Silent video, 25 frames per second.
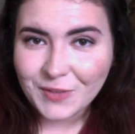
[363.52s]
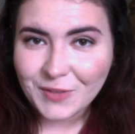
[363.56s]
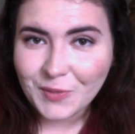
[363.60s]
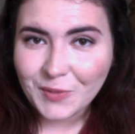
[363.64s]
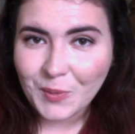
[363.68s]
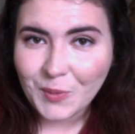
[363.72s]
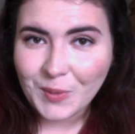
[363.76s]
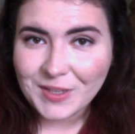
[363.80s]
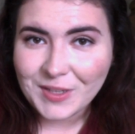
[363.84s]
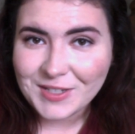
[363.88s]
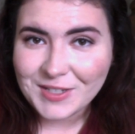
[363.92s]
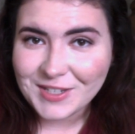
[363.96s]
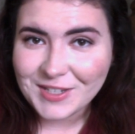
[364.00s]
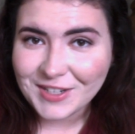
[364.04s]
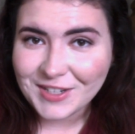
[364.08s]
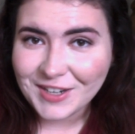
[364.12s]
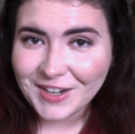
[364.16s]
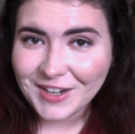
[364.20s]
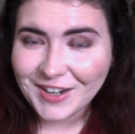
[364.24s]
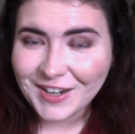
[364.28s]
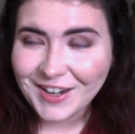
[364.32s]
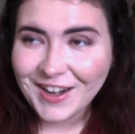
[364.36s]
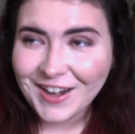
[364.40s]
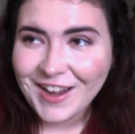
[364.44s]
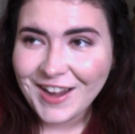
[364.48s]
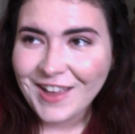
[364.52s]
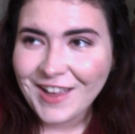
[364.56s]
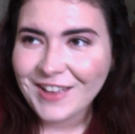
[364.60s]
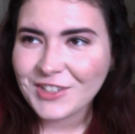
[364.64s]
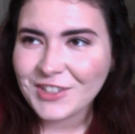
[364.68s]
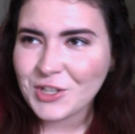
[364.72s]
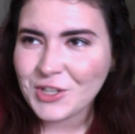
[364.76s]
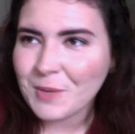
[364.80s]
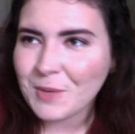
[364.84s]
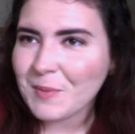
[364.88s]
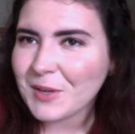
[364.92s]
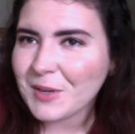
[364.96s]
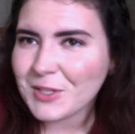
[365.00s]
the winter.
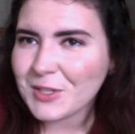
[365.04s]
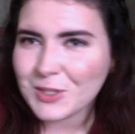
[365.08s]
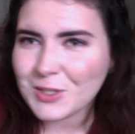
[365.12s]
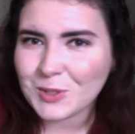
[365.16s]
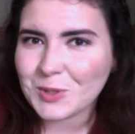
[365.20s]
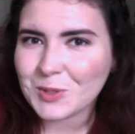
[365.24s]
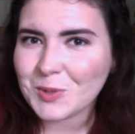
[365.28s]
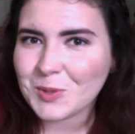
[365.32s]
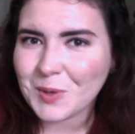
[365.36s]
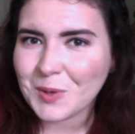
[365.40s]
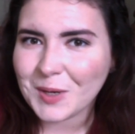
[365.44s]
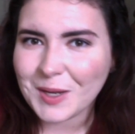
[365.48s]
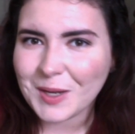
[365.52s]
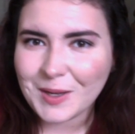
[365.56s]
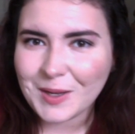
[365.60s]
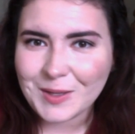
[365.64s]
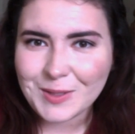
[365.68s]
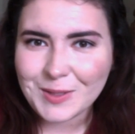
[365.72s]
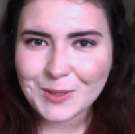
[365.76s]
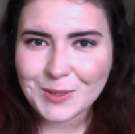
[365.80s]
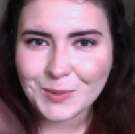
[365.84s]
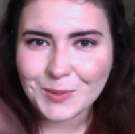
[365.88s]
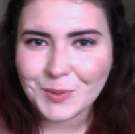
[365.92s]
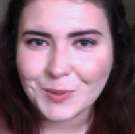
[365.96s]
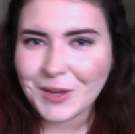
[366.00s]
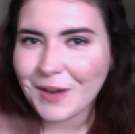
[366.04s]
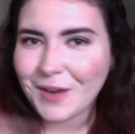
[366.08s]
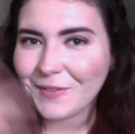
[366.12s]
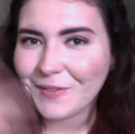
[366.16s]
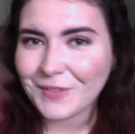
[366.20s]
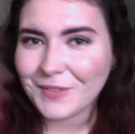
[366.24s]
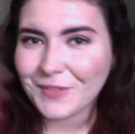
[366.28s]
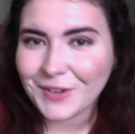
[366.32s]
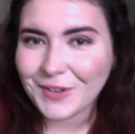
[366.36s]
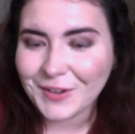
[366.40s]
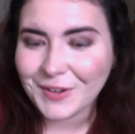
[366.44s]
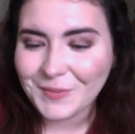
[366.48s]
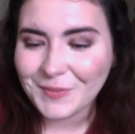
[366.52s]
Chipmunks or squirrels,
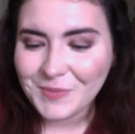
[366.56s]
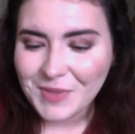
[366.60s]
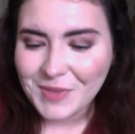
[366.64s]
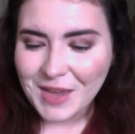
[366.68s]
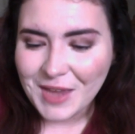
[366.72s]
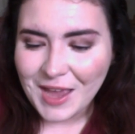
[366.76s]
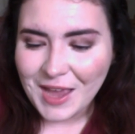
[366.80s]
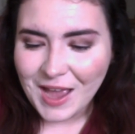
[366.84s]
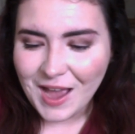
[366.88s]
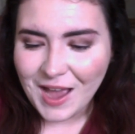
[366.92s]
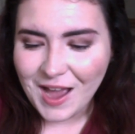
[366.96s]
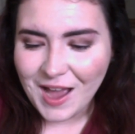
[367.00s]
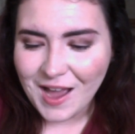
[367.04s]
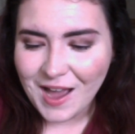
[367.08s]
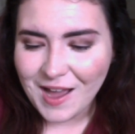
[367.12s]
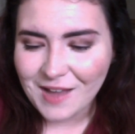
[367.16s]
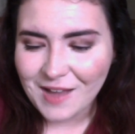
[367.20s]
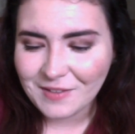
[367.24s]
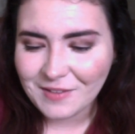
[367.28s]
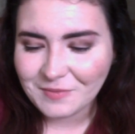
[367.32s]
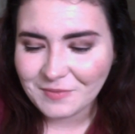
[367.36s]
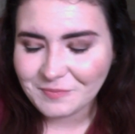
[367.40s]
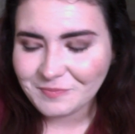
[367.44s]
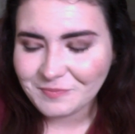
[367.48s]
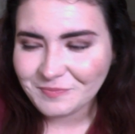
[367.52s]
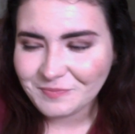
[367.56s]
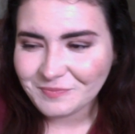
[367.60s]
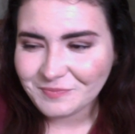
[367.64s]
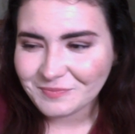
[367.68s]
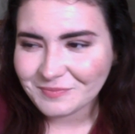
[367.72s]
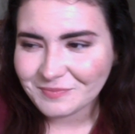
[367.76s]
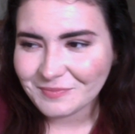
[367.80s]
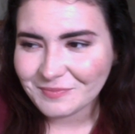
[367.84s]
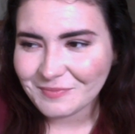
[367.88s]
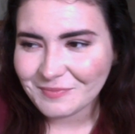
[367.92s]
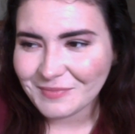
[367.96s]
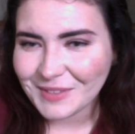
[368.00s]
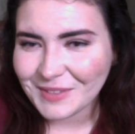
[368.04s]
whatever.
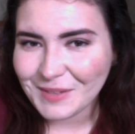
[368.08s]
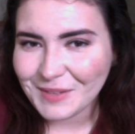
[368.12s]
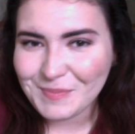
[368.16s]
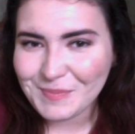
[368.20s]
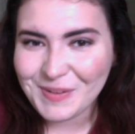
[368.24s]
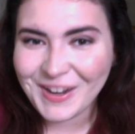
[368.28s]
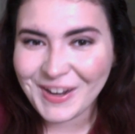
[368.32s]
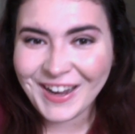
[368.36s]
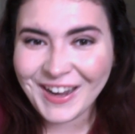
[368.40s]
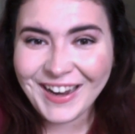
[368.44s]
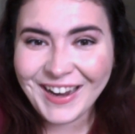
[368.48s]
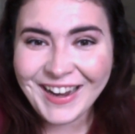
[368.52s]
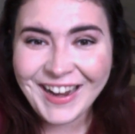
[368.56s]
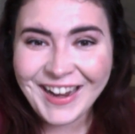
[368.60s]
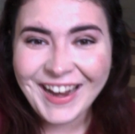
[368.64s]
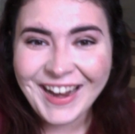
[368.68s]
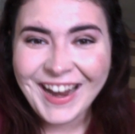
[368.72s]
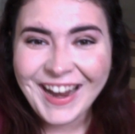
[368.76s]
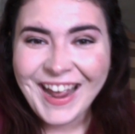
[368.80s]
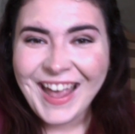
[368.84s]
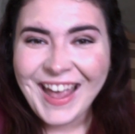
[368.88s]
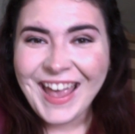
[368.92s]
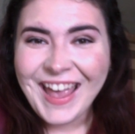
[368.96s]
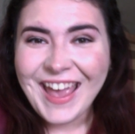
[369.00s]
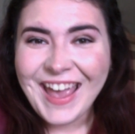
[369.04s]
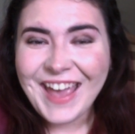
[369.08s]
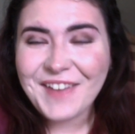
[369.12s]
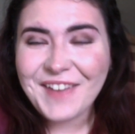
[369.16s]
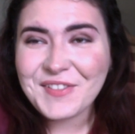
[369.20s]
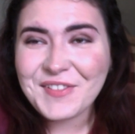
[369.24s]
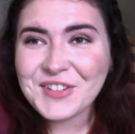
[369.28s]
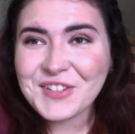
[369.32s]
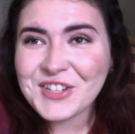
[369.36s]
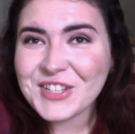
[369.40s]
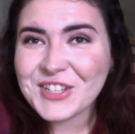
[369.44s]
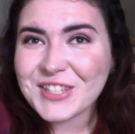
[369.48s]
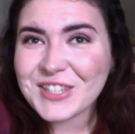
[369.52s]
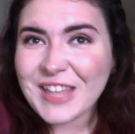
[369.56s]
But it was
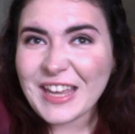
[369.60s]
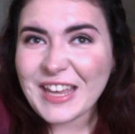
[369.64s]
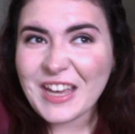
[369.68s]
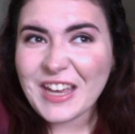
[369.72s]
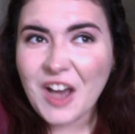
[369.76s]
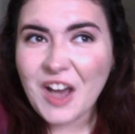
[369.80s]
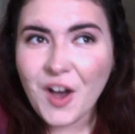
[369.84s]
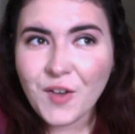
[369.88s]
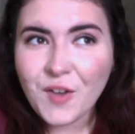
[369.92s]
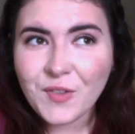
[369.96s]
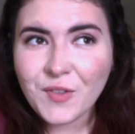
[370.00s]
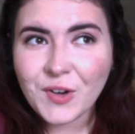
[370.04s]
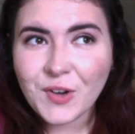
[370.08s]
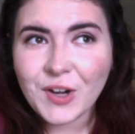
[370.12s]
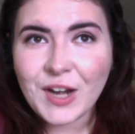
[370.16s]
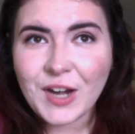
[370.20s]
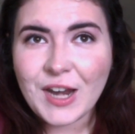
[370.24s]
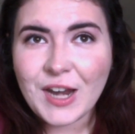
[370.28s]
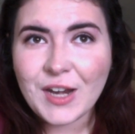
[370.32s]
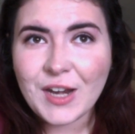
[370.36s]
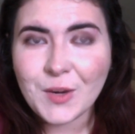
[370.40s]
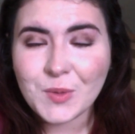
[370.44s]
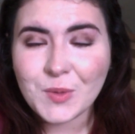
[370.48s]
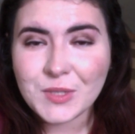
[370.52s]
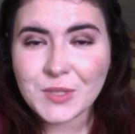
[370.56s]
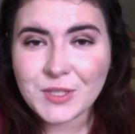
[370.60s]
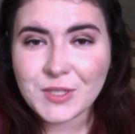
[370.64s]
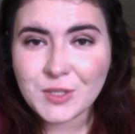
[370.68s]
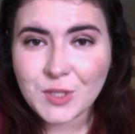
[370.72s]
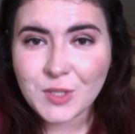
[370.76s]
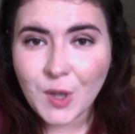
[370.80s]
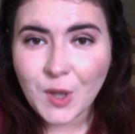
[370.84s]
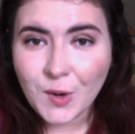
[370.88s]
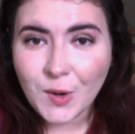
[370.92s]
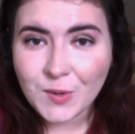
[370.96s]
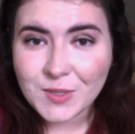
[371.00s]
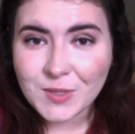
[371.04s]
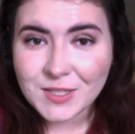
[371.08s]
just like covered, and it was
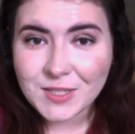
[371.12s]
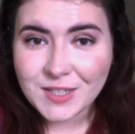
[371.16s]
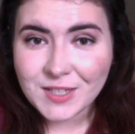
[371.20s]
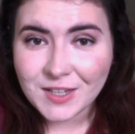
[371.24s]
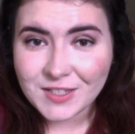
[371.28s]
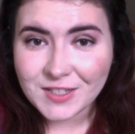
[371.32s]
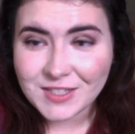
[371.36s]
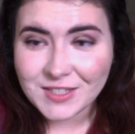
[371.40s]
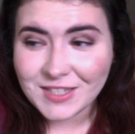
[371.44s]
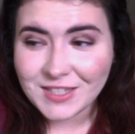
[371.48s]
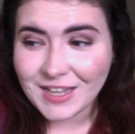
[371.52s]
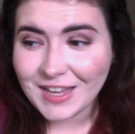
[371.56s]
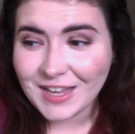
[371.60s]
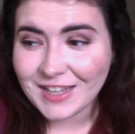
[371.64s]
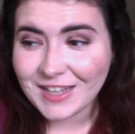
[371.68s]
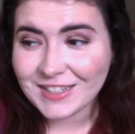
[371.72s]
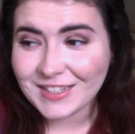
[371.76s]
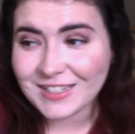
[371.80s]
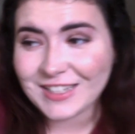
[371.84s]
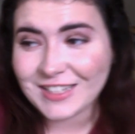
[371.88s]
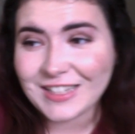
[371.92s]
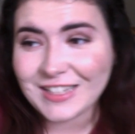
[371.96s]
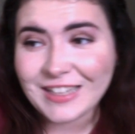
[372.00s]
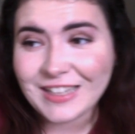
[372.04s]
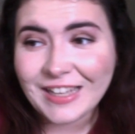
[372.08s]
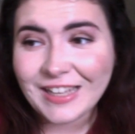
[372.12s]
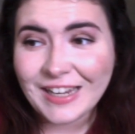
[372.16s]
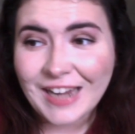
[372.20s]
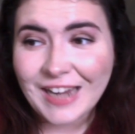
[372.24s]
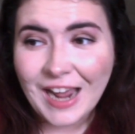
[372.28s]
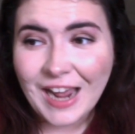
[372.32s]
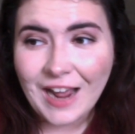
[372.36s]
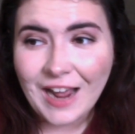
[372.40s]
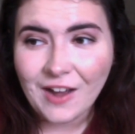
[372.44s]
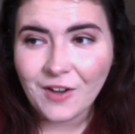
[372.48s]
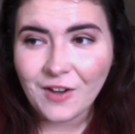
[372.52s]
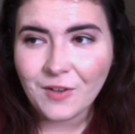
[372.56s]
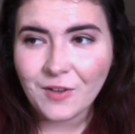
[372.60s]
so disgusting to clean it
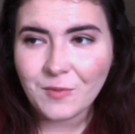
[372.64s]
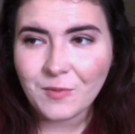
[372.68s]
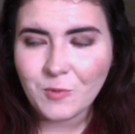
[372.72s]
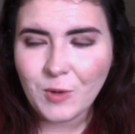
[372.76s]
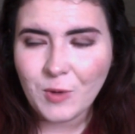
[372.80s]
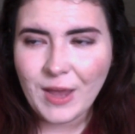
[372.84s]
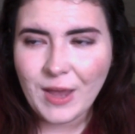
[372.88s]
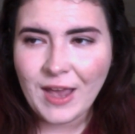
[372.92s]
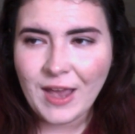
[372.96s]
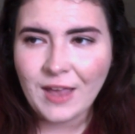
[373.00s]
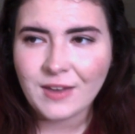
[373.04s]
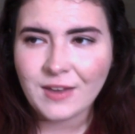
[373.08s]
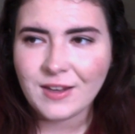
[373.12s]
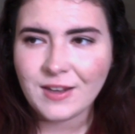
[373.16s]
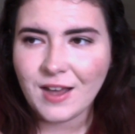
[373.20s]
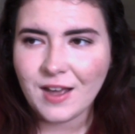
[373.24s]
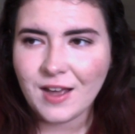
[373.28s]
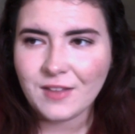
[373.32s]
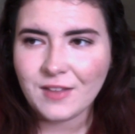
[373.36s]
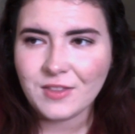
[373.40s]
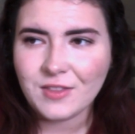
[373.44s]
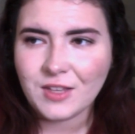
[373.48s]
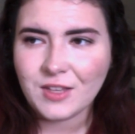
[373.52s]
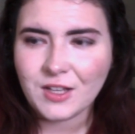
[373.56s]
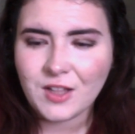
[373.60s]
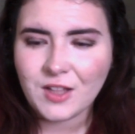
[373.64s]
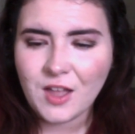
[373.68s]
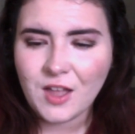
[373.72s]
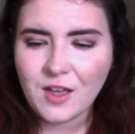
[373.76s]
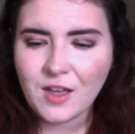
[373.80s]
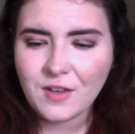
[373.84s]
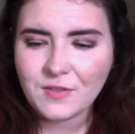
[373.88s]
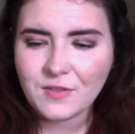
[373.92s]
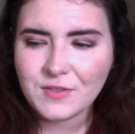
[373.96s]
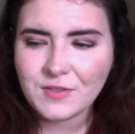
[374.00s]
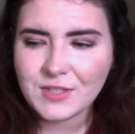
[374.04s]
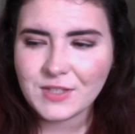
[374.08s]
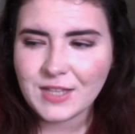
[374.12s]
out. We had gotten the
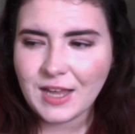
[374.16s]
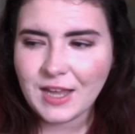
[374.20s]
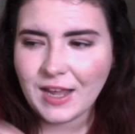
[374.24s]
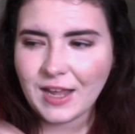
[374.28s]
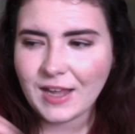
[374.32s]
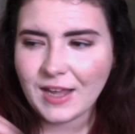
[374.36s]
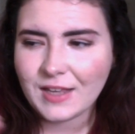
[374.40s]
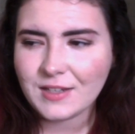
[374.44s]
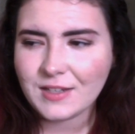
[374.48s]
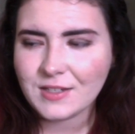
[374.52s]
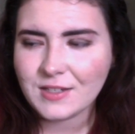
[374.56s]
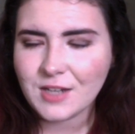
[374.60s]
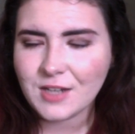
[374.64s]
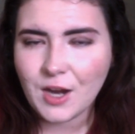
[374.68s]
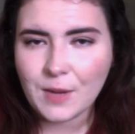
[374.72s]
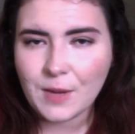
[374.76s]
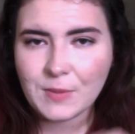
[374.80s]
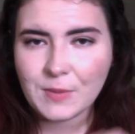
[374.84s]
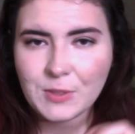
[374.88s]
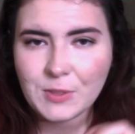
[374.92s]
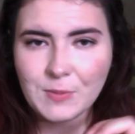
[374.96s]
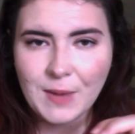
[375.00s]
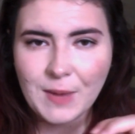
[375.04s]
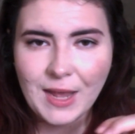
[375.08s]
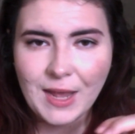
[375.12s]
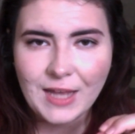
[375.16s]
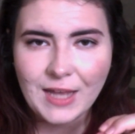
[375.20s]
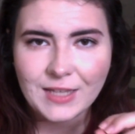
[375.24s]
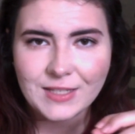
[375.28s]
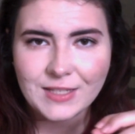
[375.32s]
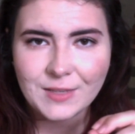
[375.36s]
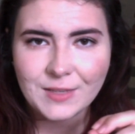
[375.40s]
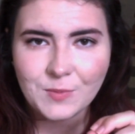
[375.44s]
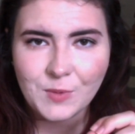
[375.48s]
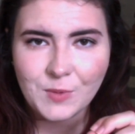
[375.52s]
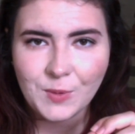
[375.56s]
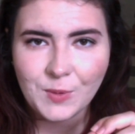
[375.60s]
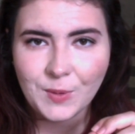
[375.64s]
gloves and garbage bags
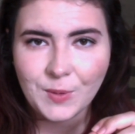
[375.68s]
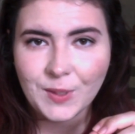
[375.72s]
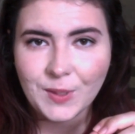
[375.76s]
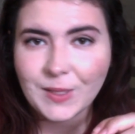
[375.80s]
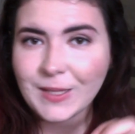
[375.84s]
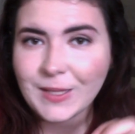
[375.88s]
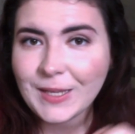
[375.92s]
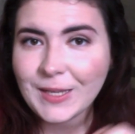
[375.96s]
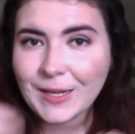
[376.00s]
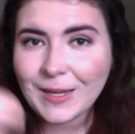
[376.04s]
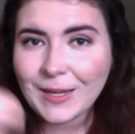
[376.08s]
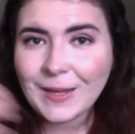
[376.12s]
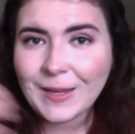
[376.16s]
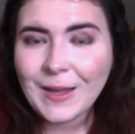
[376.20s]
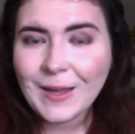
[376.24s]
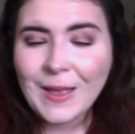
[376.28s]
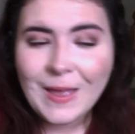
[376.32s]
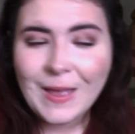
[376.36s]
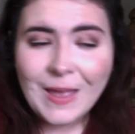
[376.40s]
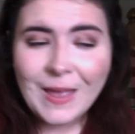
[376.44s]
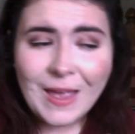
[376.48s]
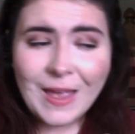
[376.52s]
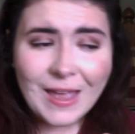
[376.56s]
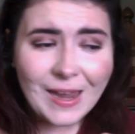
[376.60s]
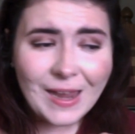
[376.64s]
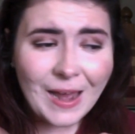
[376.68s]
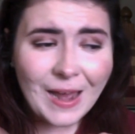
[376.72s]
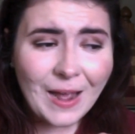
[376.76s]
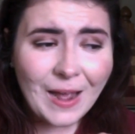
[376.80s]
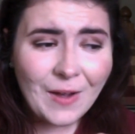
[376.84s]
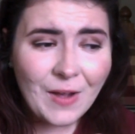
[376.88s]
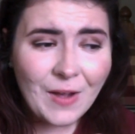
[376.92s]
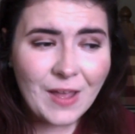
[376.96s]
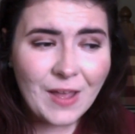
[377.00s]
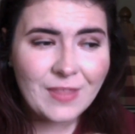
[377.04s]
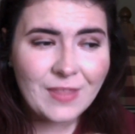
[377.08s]
and we were cleaning it out, and